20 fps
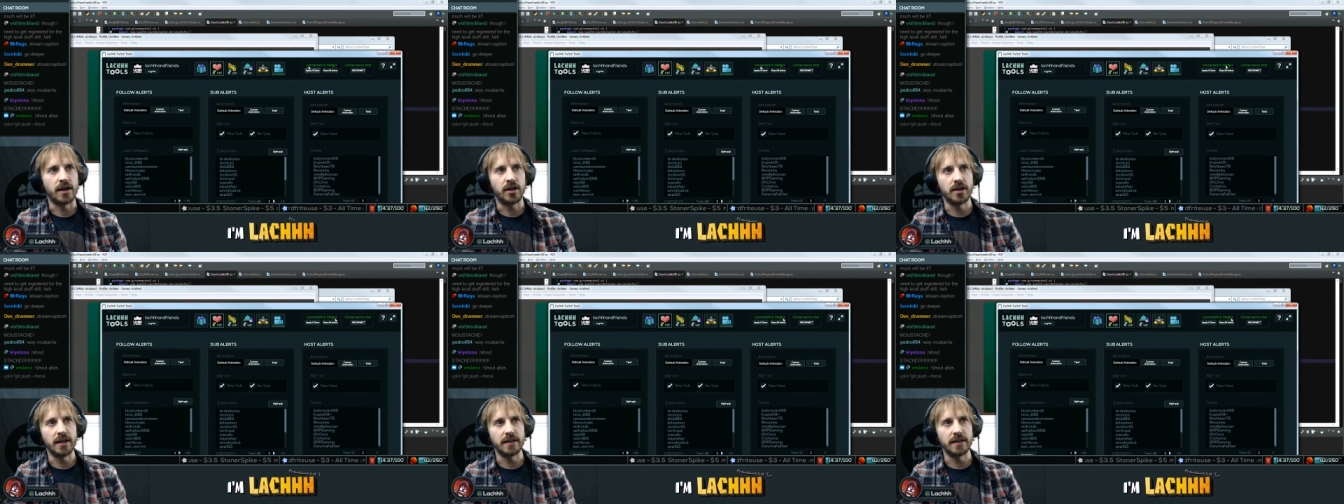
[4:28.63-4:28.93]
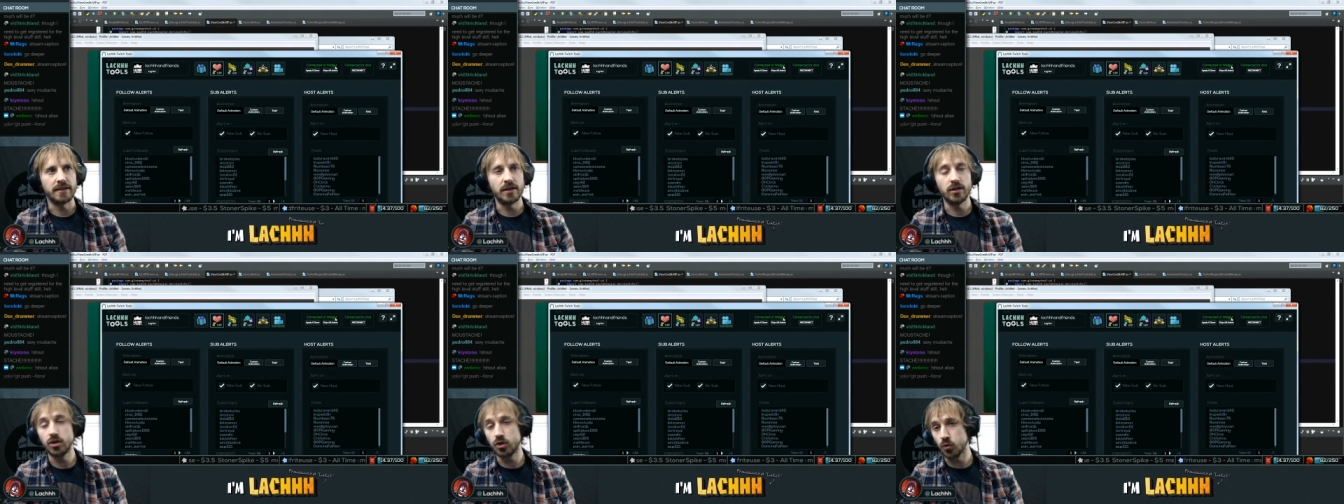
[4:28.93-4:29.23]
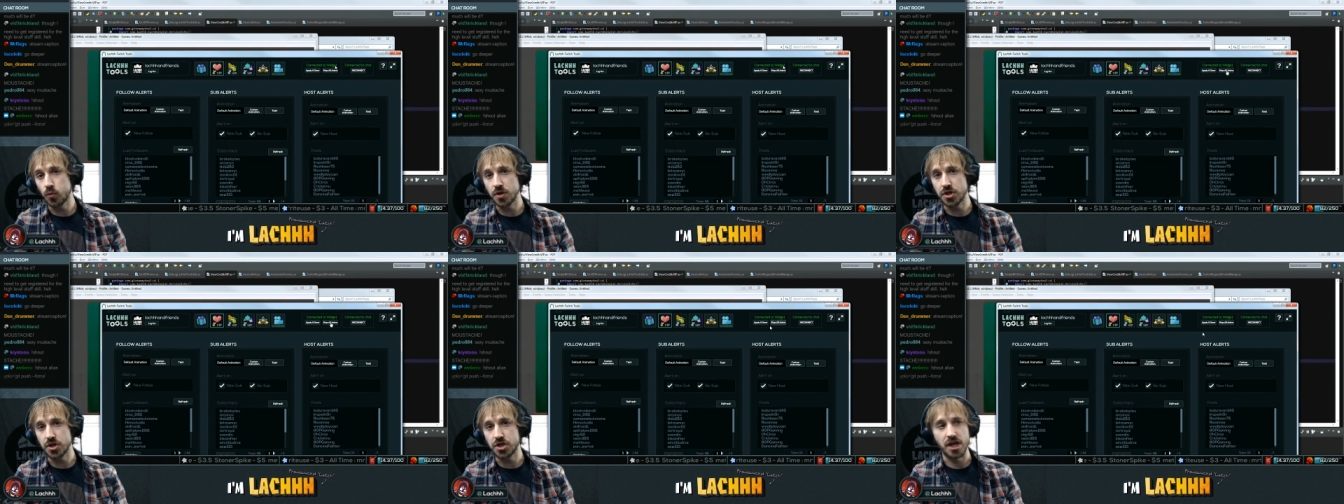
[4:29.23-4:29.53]
connected to
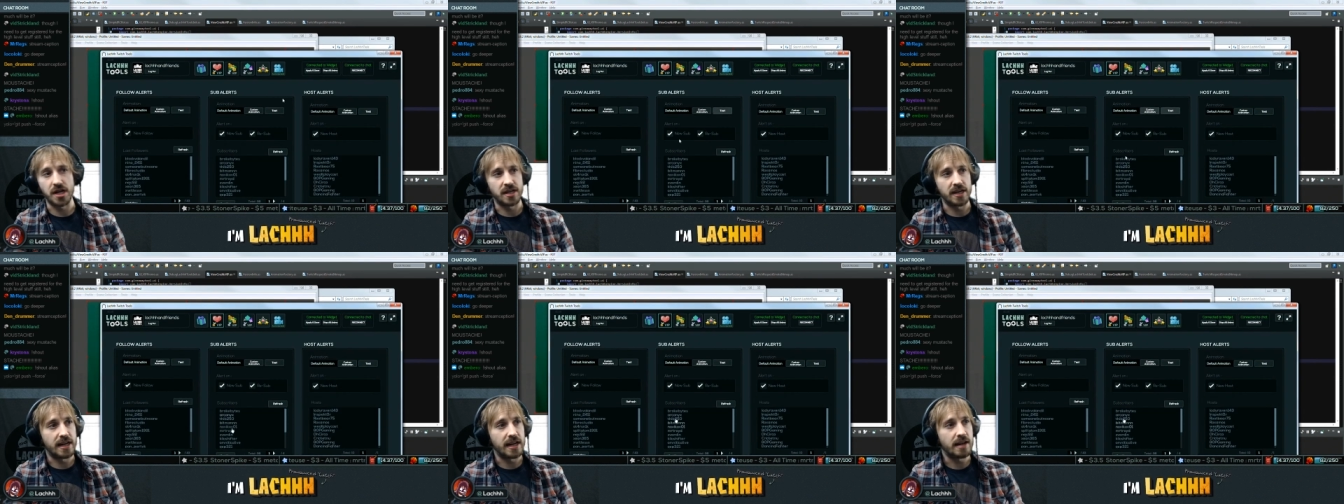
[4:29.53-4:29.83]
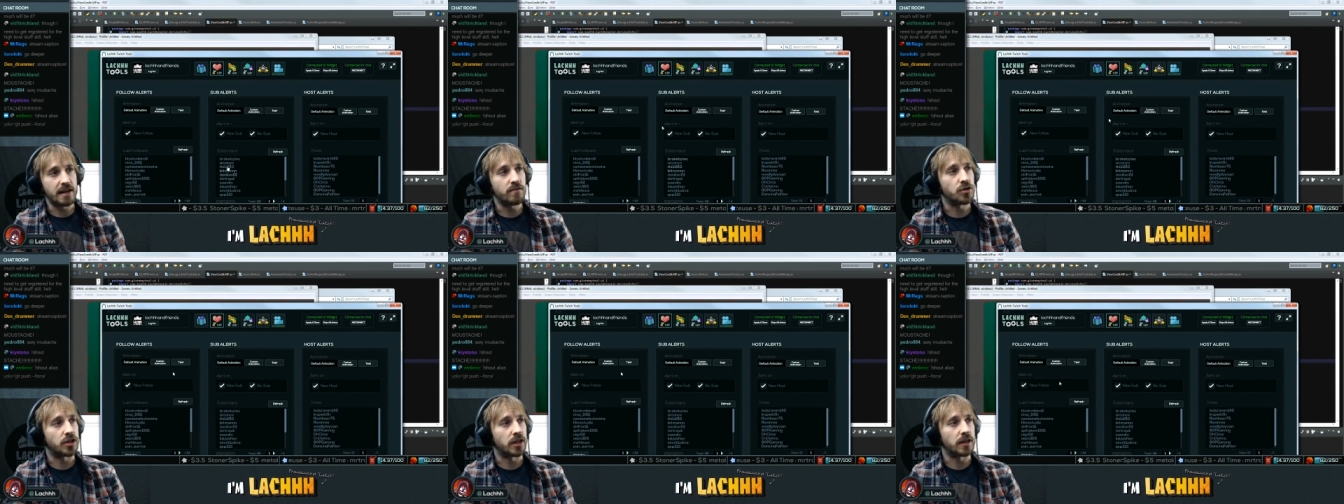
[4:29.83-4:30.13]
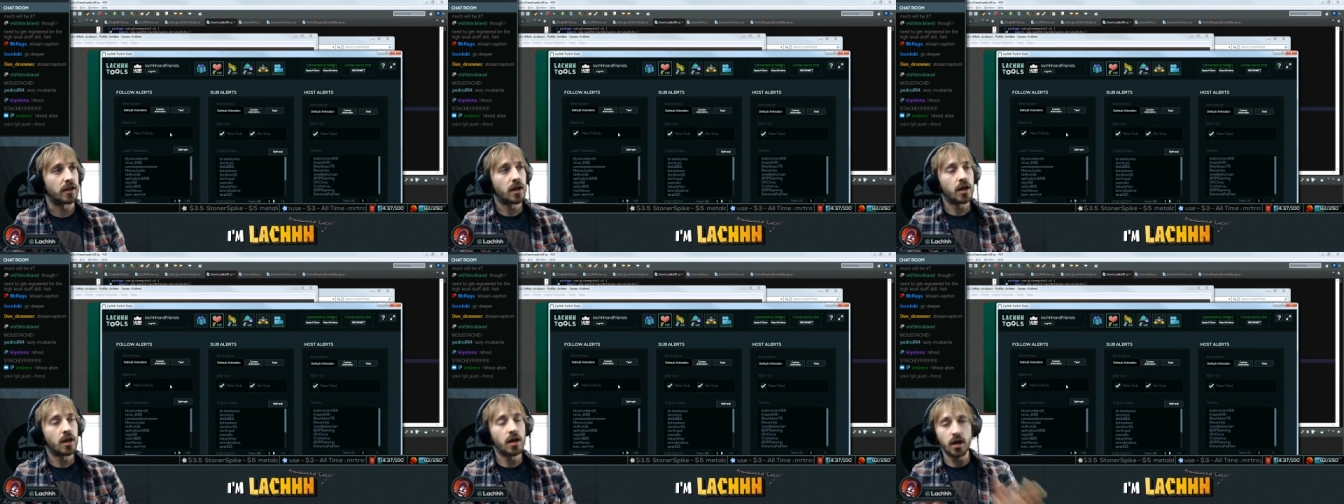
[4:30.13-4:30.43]
widget and
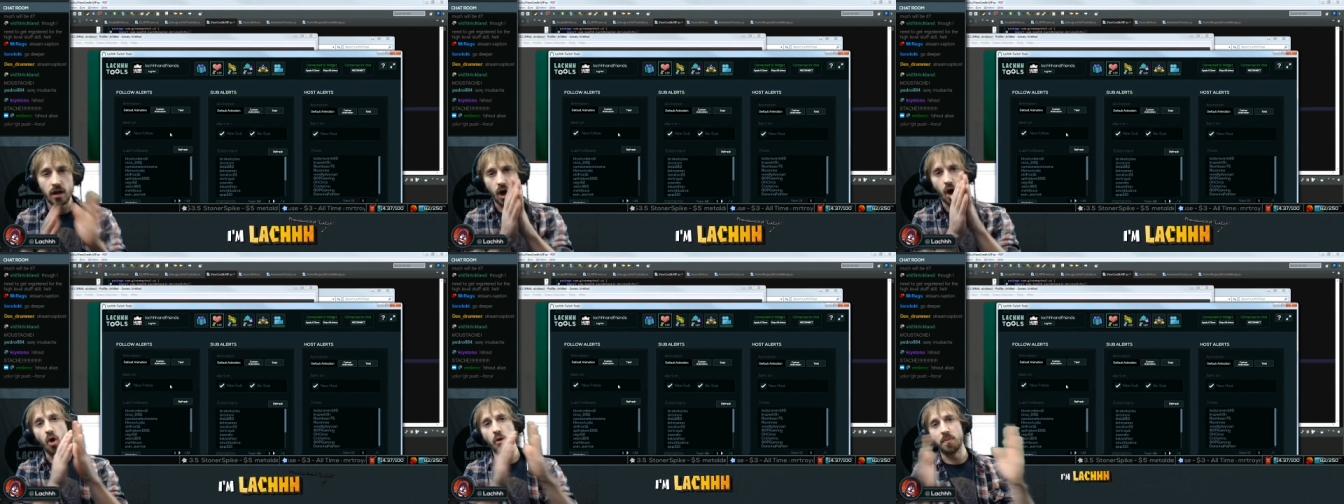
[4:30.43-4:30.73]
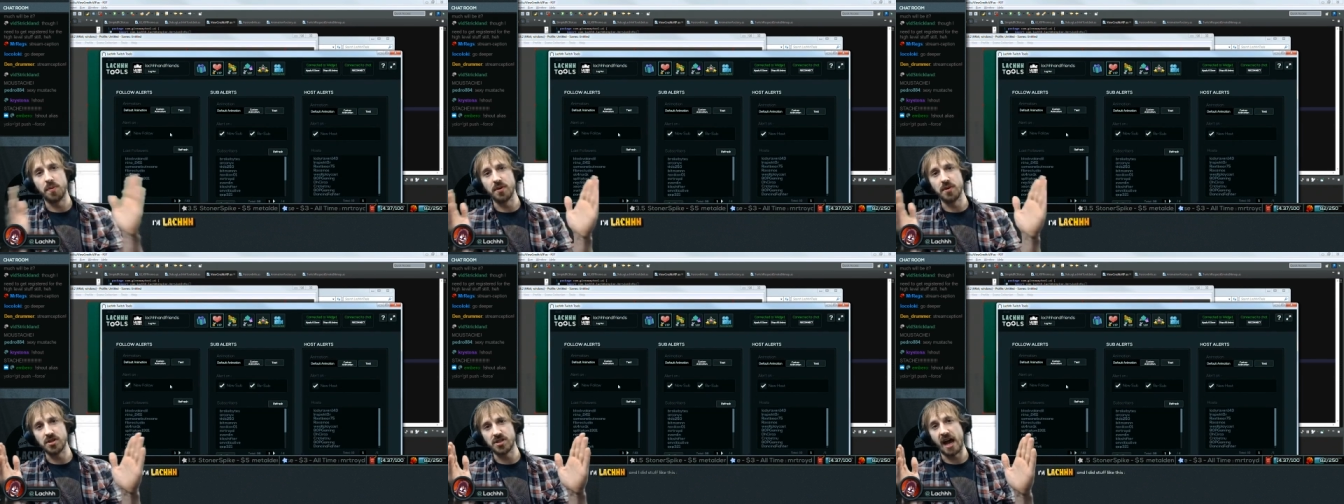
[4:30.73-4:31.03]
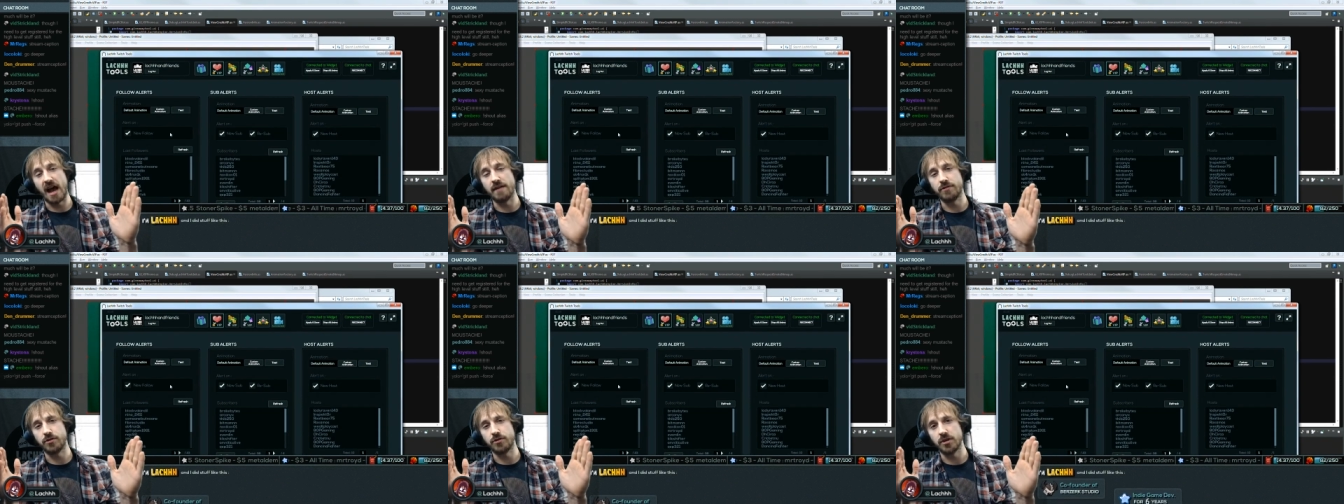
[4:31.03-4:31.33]
everything opens
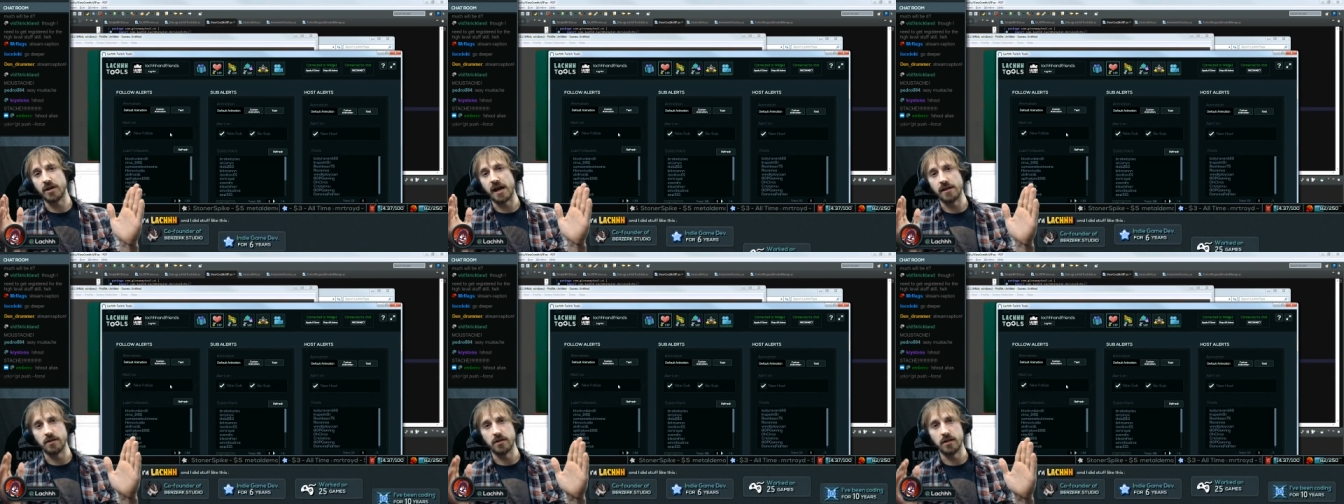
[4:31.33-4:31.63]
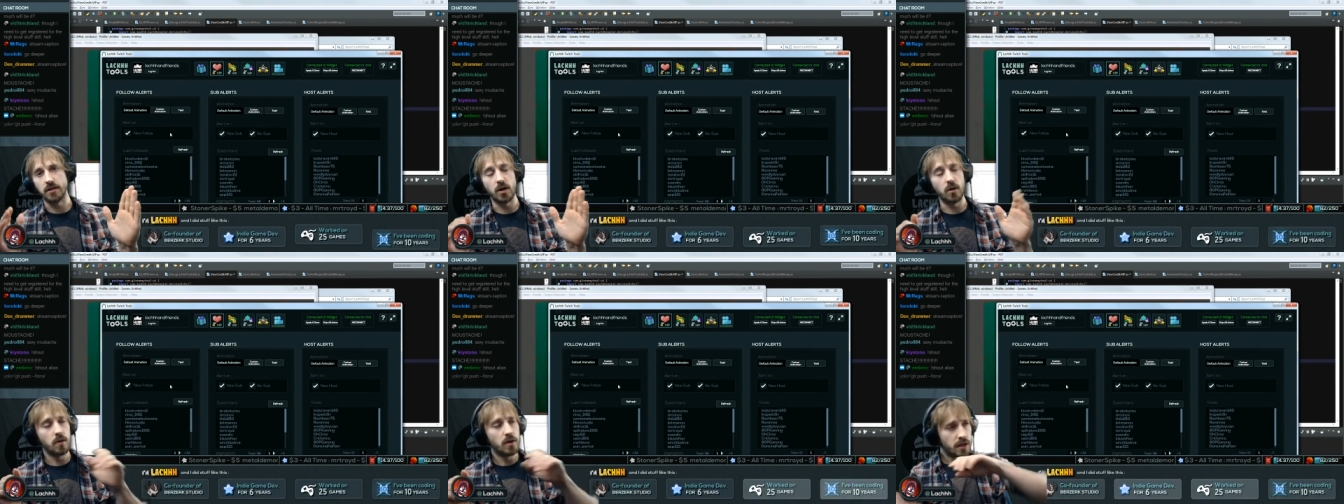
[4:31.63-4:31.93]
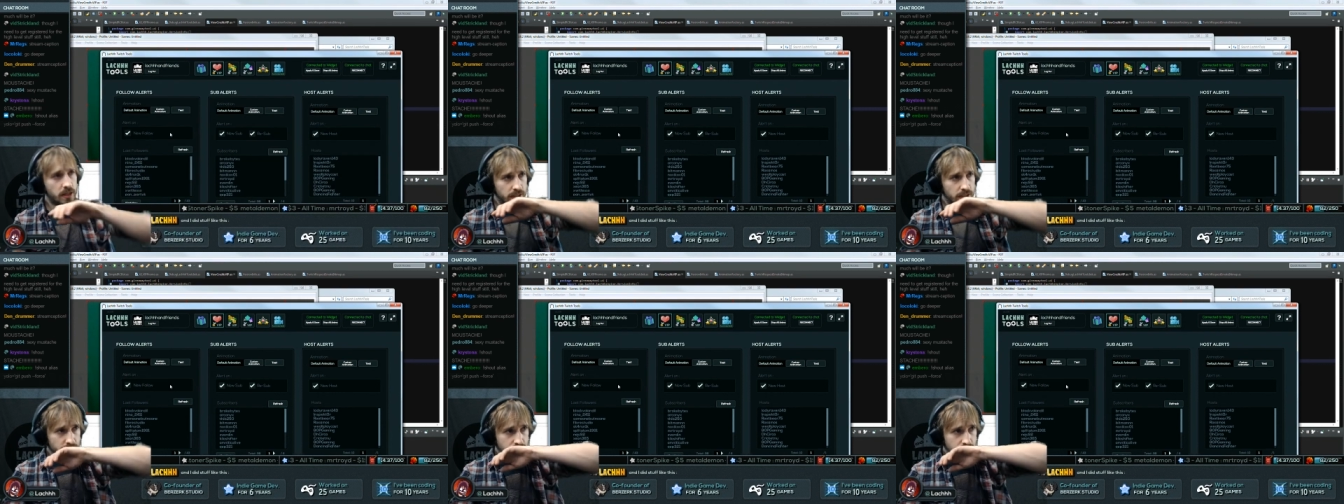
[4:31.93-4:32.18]
after that, you know?